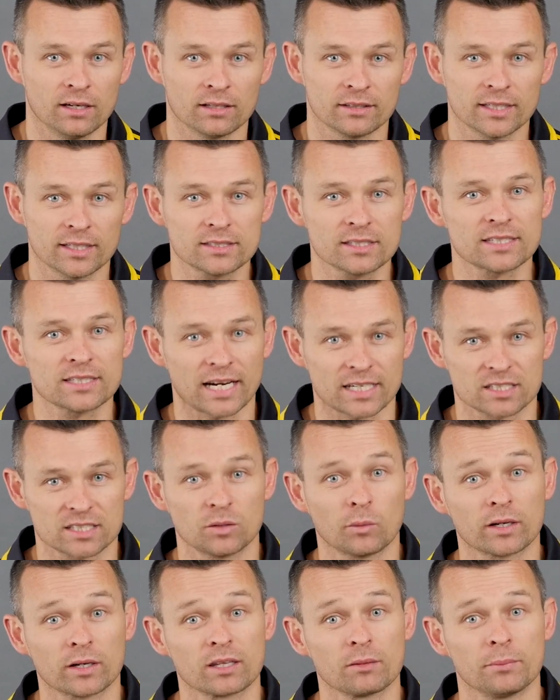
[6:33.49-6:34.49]
This is actually
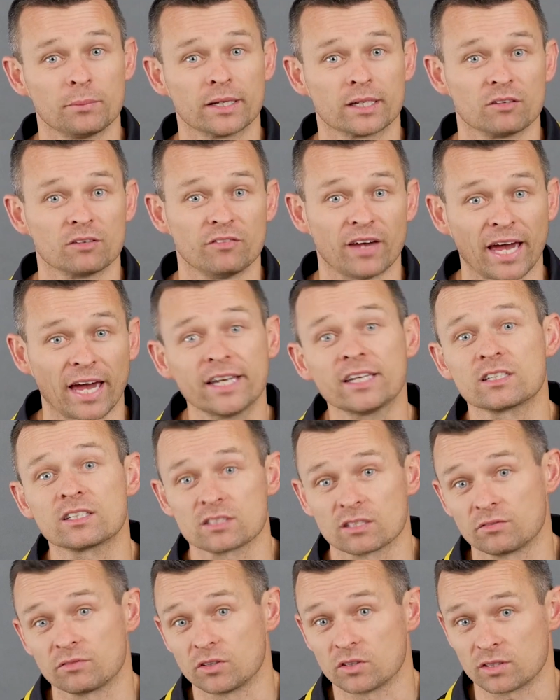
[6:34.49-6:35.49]
one of the big advantages
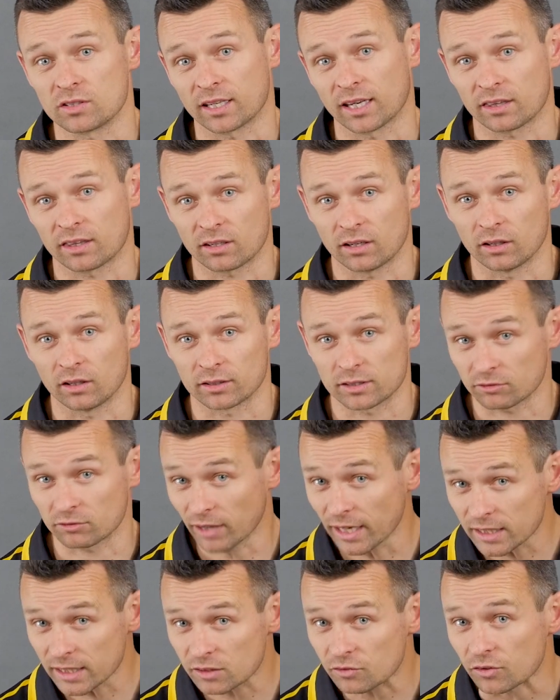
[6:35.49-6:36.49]
of using ethanol as a
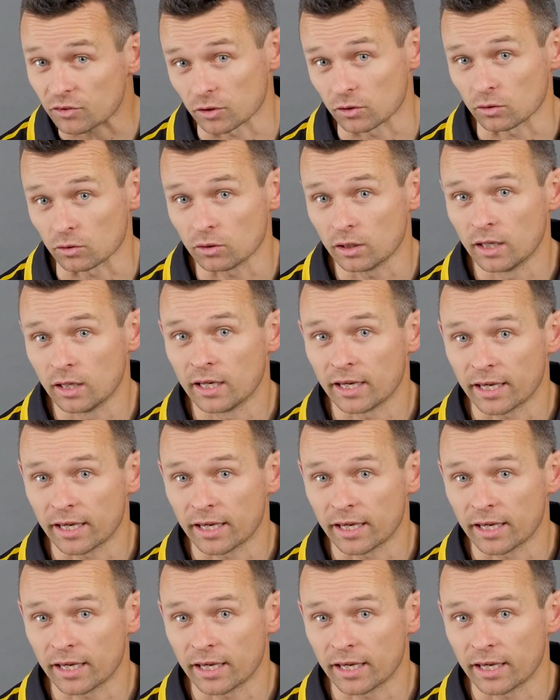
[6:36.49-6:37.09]
race fuel.